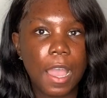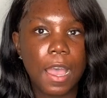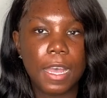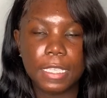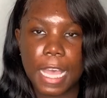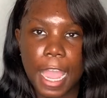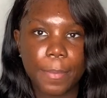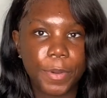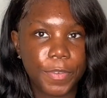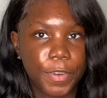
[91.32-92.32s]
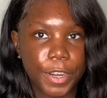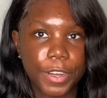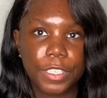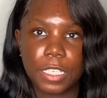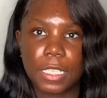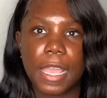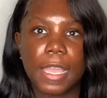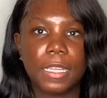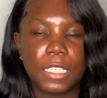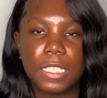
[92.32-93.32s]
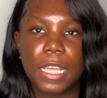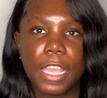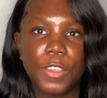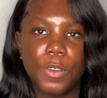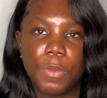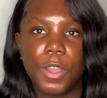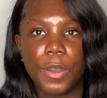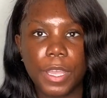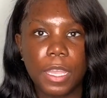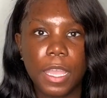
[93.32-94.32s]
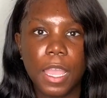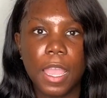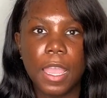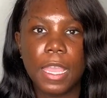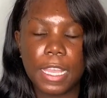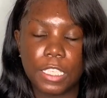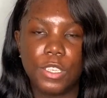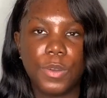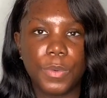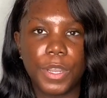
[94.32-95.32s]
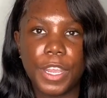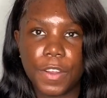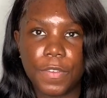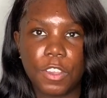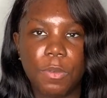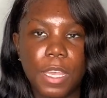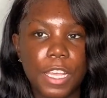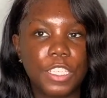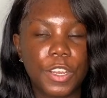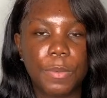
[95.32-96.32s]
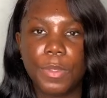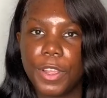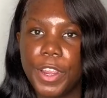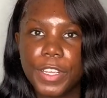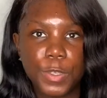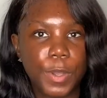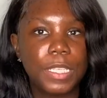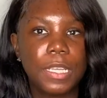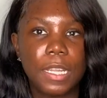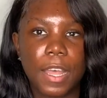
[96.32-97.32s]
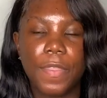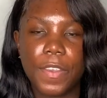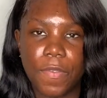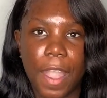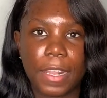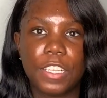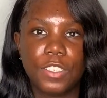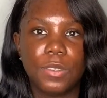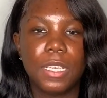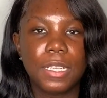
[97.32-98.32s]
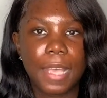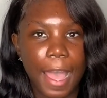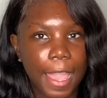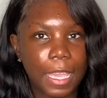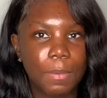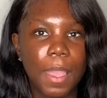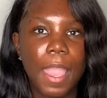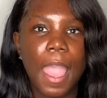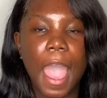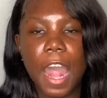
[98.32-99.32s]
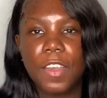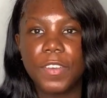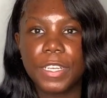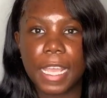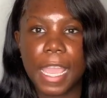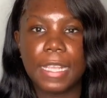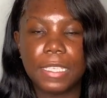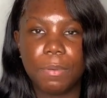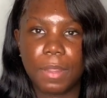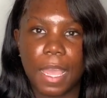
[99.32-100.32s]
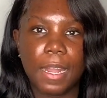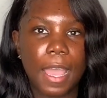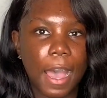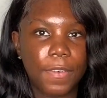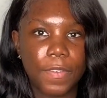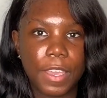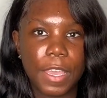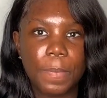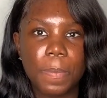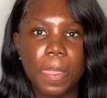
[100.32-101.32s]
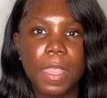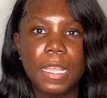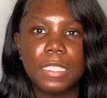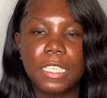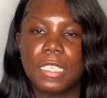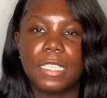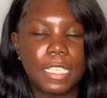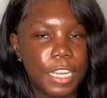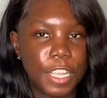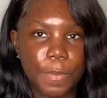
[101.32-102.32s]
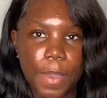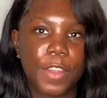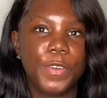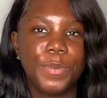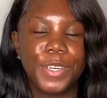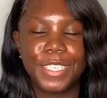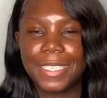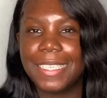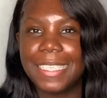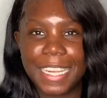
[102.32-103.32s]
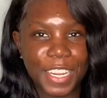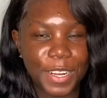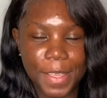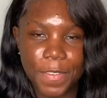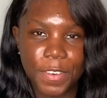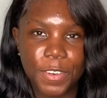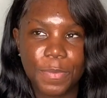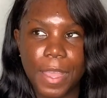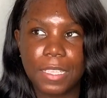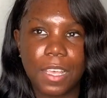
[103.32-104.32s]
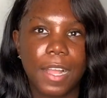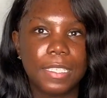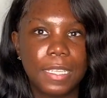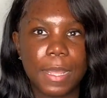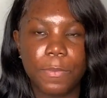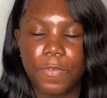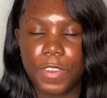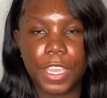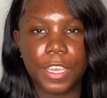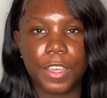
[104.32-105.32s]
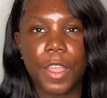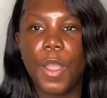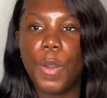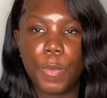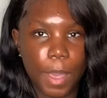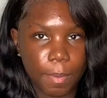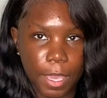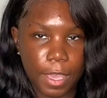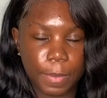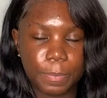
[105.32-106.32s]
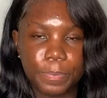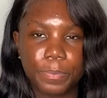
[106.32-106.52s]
attire preferred, just like just like you'll be going into a real interview because your employer is going to love the fact that you took time out of your day to plan the outfit just to sit in your bedroom or just to sit in your living room and talk to them via webcam.